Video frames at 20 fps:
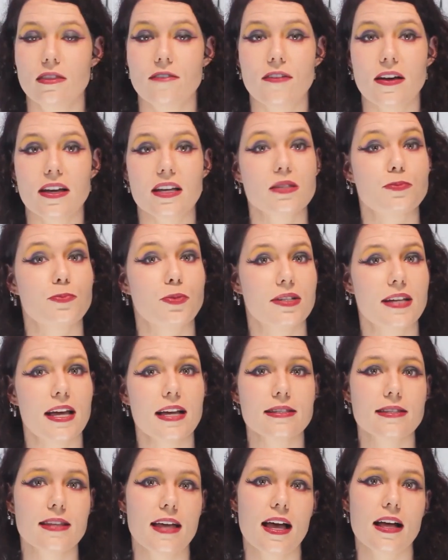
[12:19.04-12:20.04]
The fungus
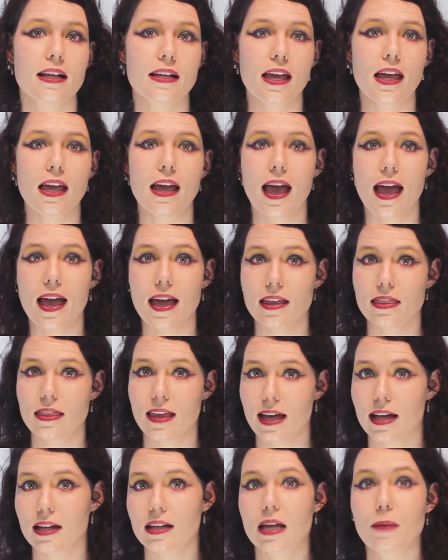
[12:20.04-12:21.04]
protects the algae and
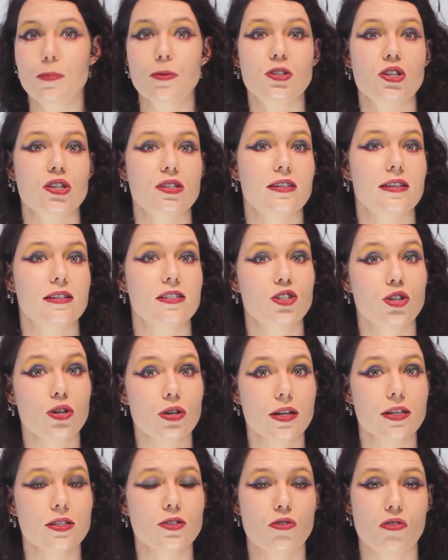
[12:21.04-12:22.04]
the algae produces
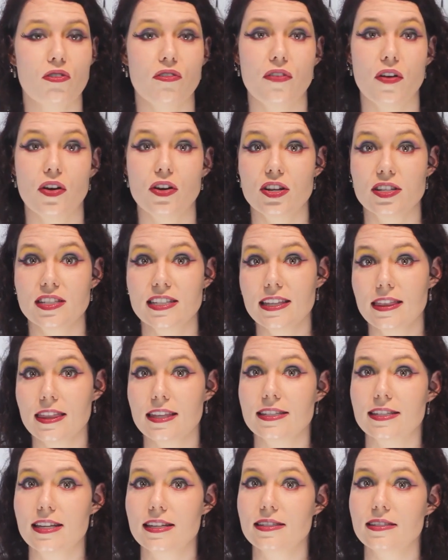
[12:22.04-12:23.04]
sugars through
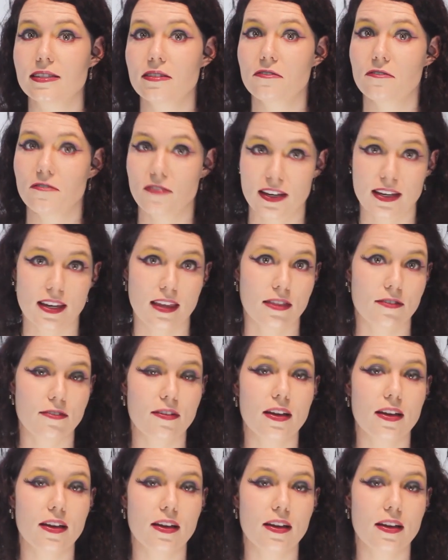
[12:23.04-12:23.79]
photosynthesis, feeding the